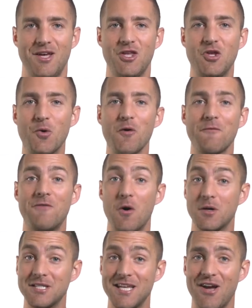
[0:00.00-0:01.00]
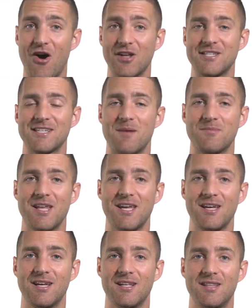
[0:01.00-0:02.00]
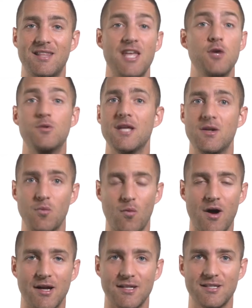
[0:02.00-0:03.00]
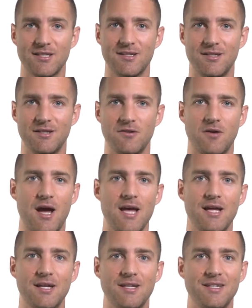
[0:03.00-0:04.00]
You were focusing on something that you didn't want, right?